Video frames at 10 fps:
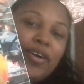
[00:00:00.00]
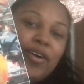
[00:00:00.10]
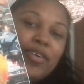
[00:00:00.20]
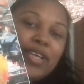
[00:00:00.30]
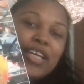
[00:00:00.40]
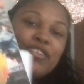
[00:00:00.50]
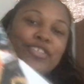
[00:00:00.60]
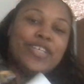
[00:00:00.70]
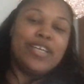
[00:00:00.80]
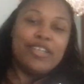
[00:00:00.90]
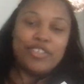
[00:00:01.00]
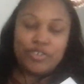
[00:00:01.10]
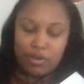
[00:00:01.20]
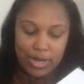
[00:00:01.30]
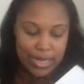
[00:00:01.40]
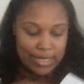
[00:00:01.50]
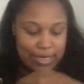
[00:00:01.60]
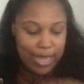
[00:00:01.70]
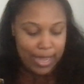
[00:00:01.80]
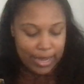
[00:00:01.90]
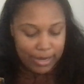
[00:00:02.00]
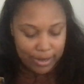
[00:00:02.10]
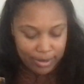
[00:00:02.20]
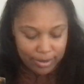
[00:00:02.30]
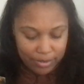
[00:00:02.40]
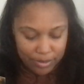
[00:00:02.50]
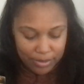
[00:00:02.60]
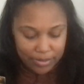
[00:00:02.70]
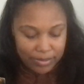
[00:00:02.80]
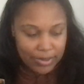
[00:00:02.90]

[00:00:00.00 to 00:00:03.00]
all the interesting drawing inside. Woo.